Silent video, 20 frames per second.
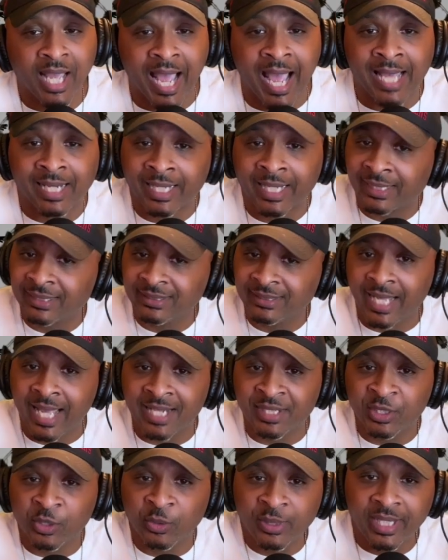like I said,
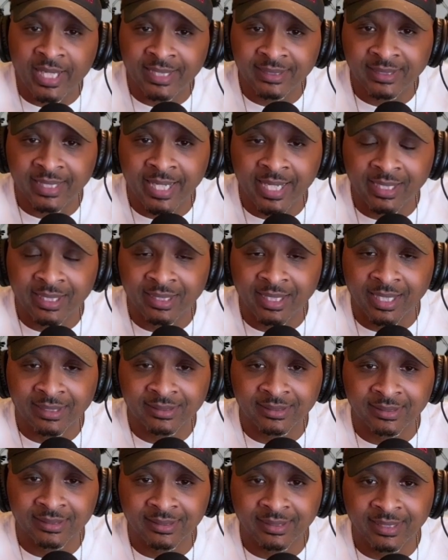I know he hasn't had a lot
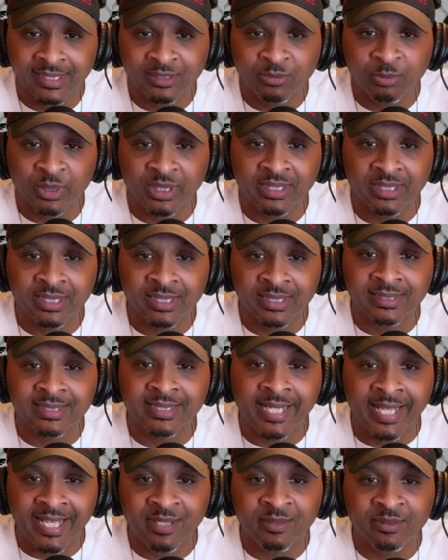of success, but his
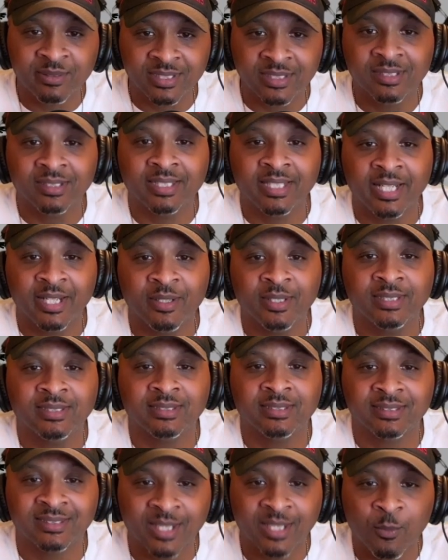name still
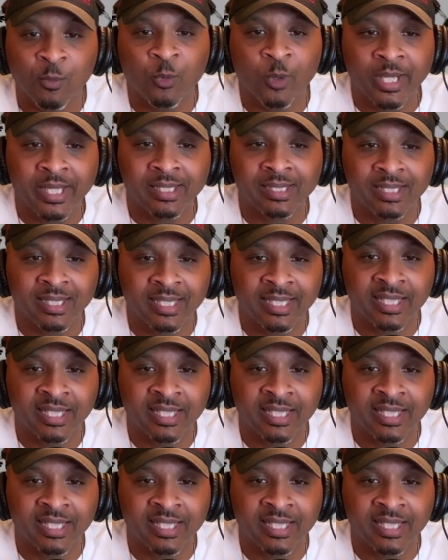carries some weight.